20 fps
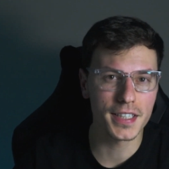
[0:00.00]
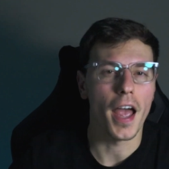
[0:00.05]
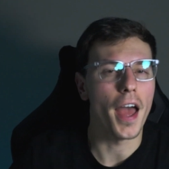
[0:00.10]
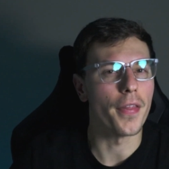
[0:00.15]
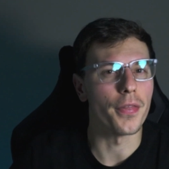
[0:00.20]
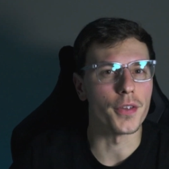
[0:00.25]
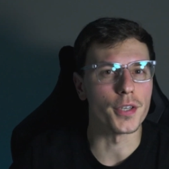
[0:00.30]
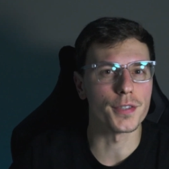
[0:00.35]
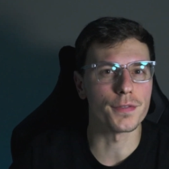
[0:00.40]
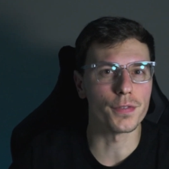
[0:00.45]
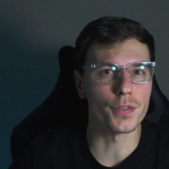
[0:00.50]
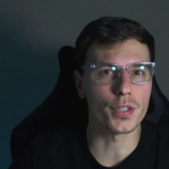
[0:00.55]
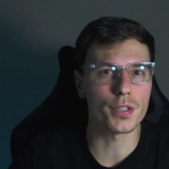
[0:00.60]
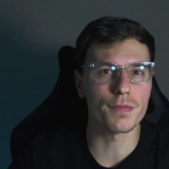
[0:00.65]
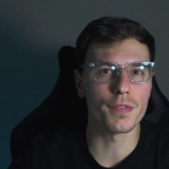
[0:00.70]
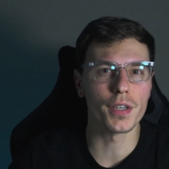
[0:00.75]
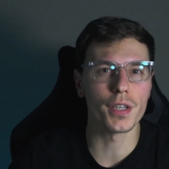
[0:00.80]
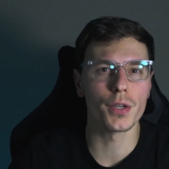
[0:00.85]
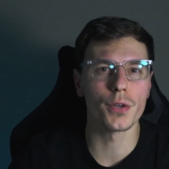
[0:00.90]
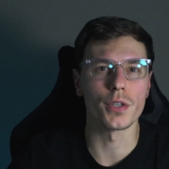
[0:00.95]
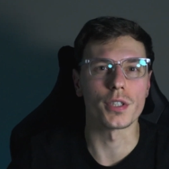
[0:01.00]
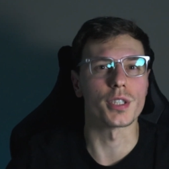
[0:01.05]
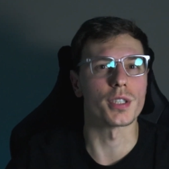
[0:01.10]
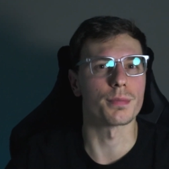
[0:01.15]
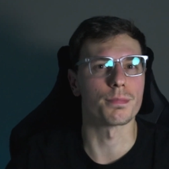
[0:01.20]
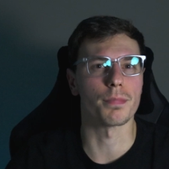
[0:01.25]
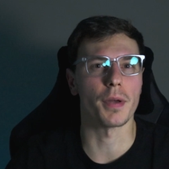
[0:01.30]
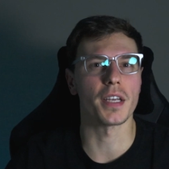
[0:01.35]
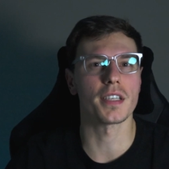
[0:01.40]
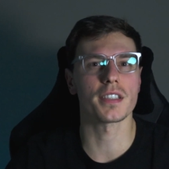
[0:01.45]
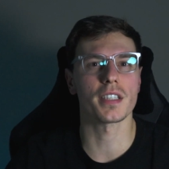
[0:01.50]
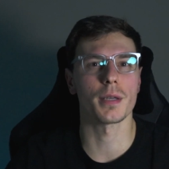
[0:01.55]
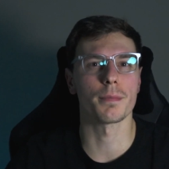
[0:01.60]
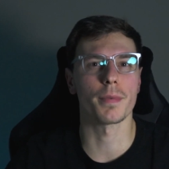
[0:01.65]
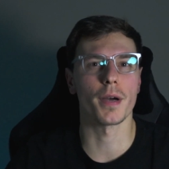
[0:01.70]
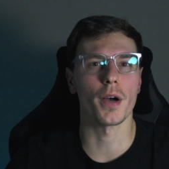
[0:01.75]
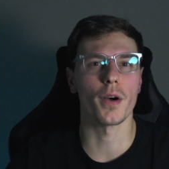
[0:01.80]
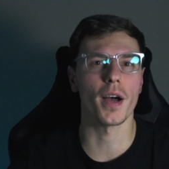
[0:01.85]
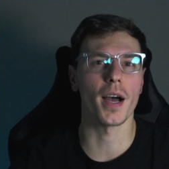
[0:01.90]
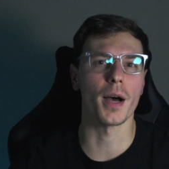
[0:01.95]
And this first video is basically
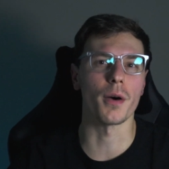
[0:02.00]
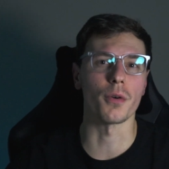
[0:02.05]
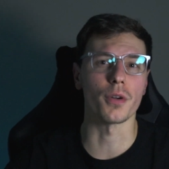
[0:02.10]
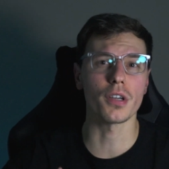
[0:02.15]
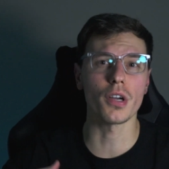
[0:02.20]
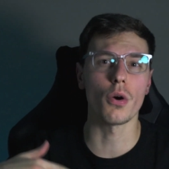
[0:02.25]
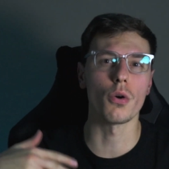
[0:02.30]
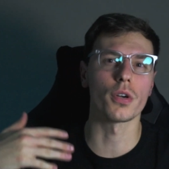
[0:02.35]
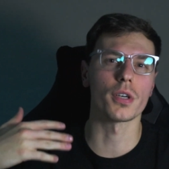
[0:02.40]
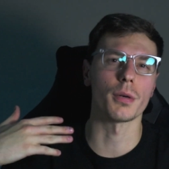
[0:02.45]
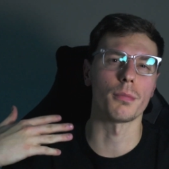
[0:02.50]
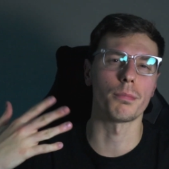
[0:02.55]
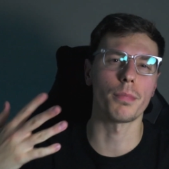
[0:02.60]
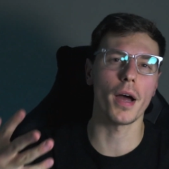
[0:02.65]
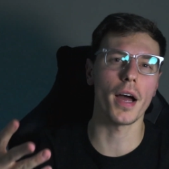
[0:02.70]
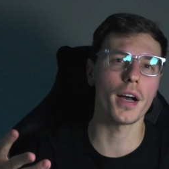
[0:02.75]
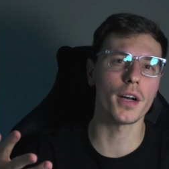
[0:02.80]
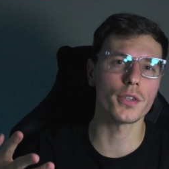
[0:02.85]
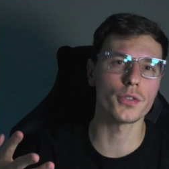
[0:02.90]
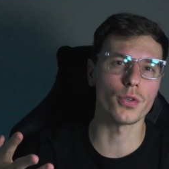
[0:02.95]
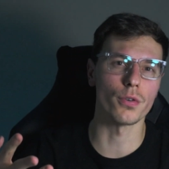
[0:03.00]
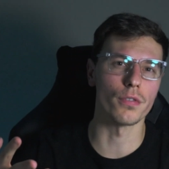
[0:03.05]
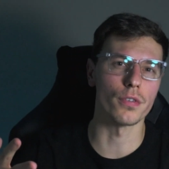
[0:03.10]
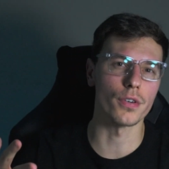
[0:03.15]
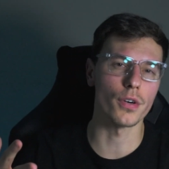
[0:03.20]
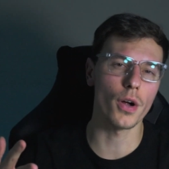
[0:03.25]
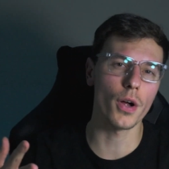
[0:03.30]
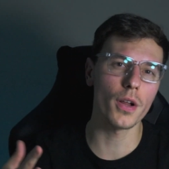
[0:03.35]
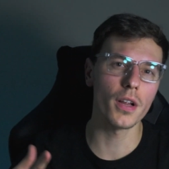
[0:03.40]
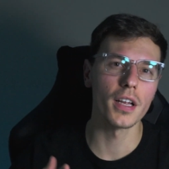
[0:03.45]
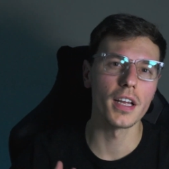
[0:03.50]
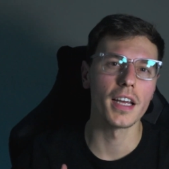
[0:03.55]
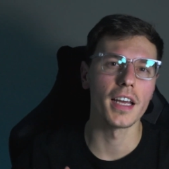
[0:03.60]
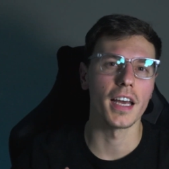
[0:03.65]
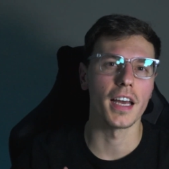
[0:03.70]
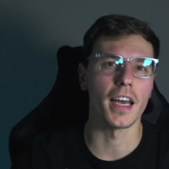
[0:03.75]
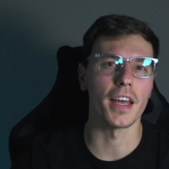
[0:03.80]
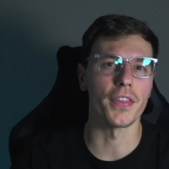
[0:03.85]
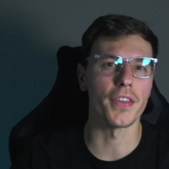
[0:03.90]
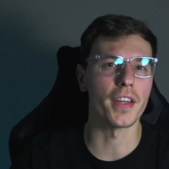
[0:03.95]
about how code compiles overall,
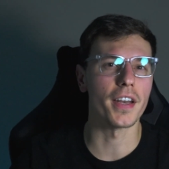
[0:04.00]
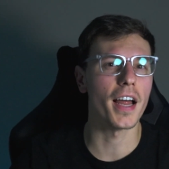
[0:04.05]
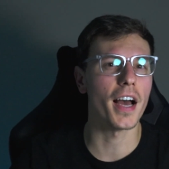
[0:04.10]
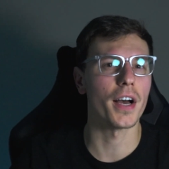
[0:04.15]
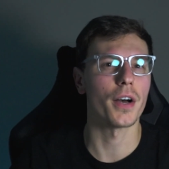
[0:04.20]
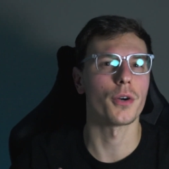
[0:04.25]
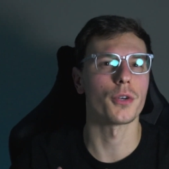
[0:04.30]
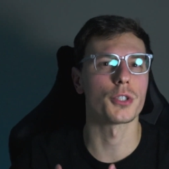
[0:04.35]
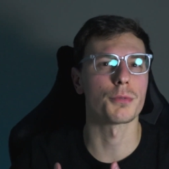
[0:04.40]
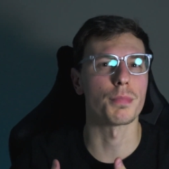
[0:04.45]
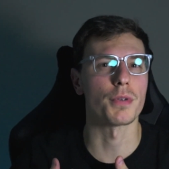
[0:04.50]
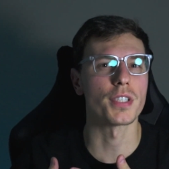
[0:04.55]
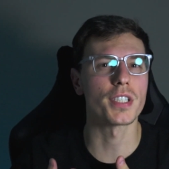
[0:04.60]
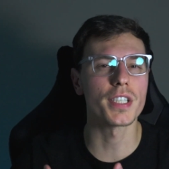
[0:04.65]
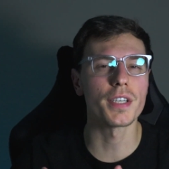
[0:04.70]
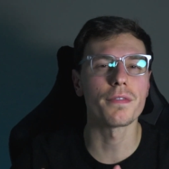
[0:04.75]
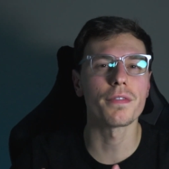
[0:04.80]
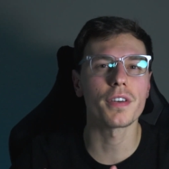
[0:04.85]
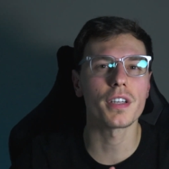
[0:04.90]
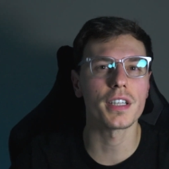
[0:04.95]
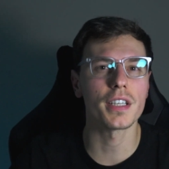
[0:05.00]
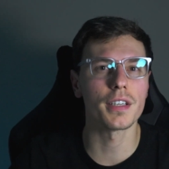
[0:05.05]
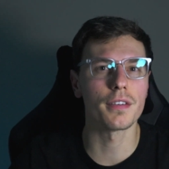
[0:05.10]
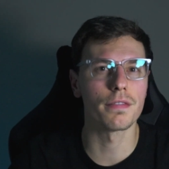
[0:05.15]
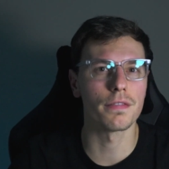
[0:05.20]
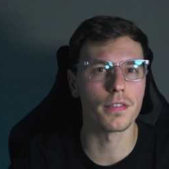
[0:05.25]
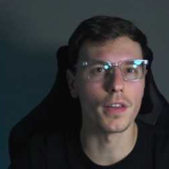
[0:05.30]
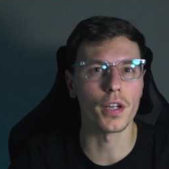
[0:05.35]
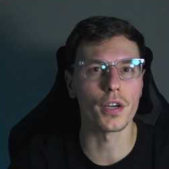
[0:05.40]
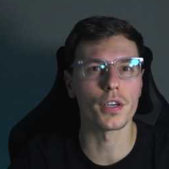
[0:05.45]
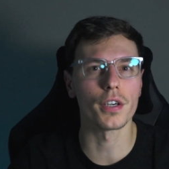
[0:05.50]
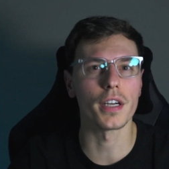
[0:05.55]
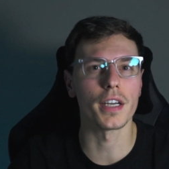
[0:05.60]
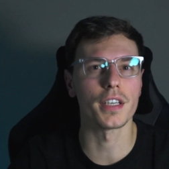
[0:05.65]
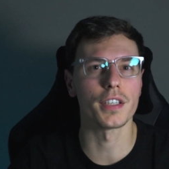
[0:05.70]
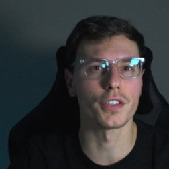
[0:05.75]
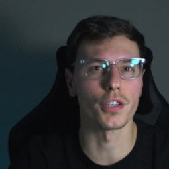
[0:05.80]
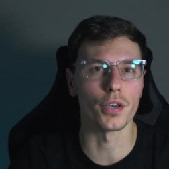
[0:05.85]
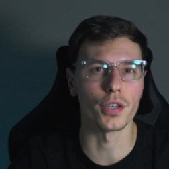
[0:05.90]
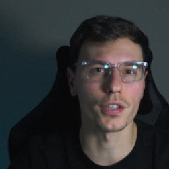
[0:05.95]
and then how specifically Flutter
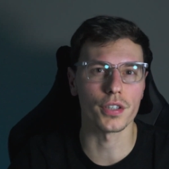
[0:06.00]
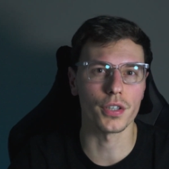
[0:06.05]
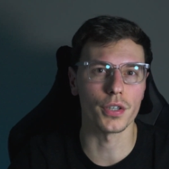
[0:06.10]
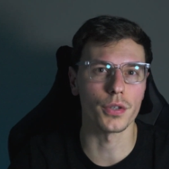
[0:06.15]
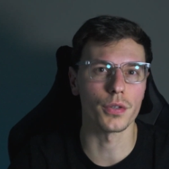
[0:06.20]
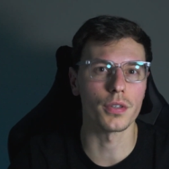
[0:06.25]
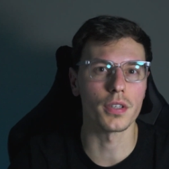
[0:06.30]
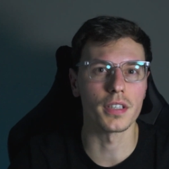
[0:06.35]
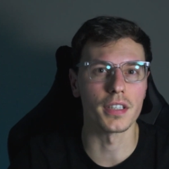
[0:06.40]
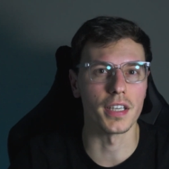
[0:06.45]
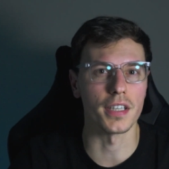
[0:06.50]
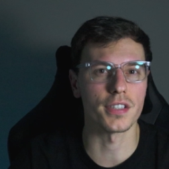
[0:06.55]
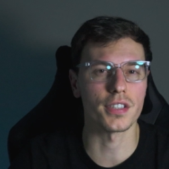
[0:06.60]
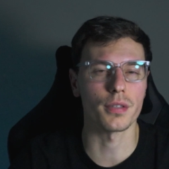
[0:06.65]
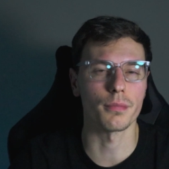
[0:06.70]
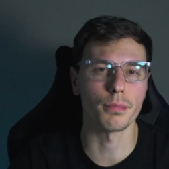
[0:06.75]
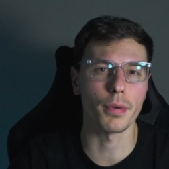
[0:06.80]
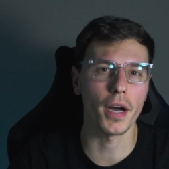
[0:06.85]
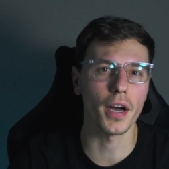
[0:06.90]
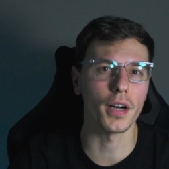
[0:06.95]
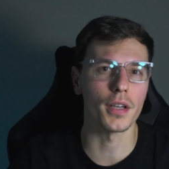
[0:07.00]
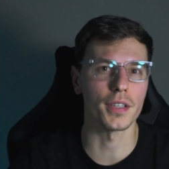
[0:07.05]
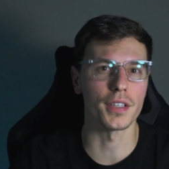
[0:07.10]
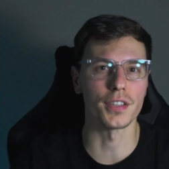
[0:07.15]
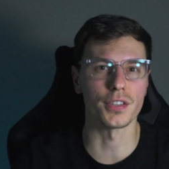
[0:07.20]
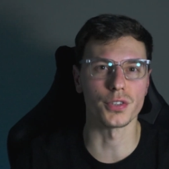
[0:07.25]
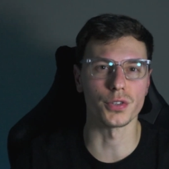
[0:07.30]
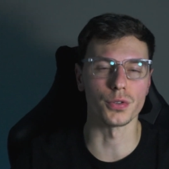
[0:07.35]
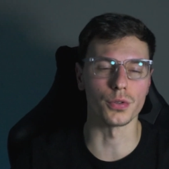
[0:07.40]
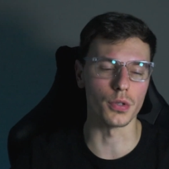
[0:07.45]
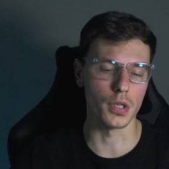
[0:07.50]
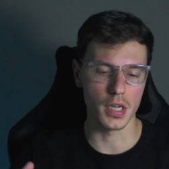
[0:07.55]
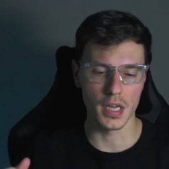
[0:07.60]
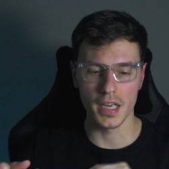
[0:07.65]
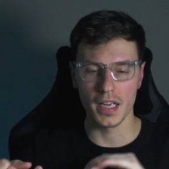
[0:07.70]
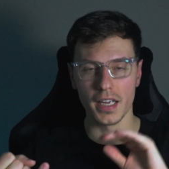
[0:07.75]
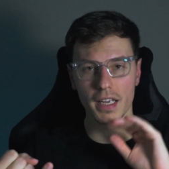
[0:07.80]
and Dart code gets compiled into